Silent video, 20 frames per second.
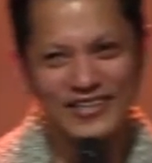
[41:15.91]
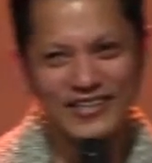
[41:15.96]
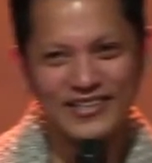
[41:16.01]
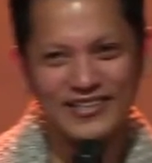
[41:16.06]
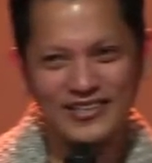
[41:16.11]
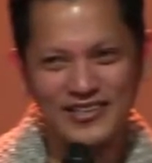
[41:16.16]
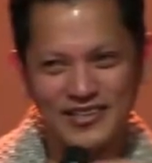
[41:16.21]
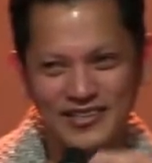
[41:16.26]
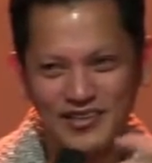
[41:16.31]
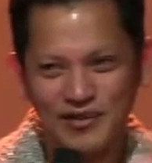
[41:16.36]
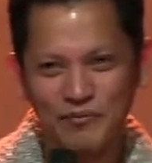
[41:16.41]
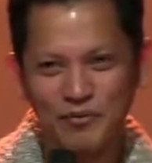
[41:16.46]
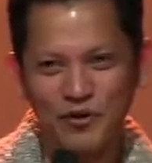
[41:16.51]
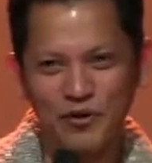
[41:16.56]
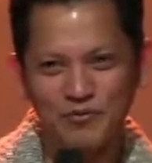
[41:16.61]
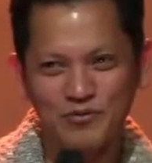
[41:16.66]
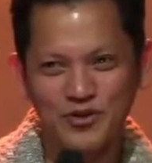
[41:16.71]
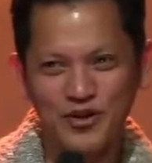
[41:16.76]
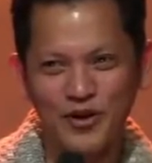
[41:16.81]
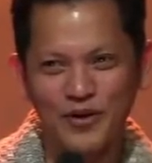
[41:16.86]
the, the book
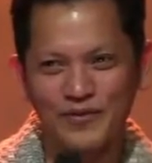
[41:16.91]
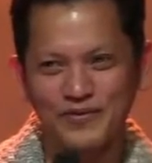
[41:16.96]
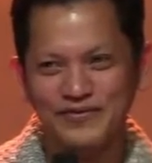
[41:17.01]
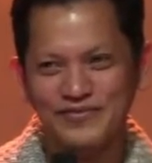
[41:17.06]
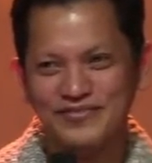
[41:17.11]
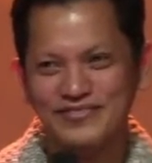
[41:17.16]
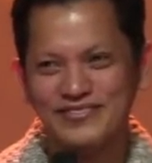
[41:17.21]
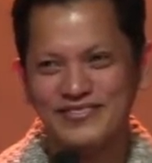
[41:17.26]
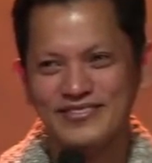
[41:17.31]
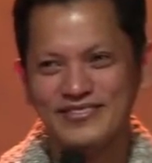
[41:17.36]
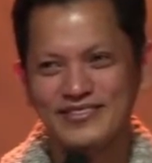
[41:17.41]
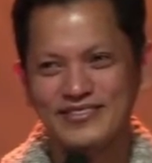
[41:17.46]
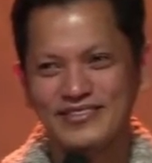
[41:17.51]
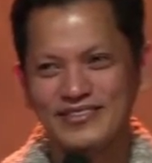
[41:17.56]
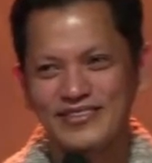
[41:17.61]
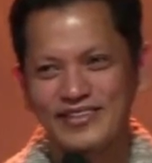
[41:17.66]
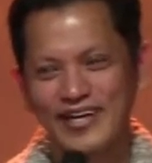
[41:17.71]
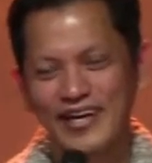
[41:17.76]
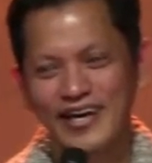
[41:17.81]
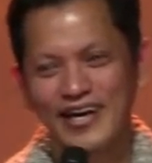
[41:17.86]
of Job.
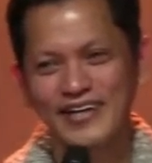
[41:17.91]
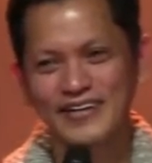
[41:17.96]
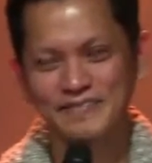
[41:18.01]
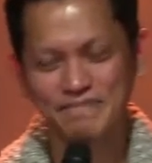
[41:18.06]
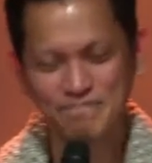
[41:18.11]
Okay?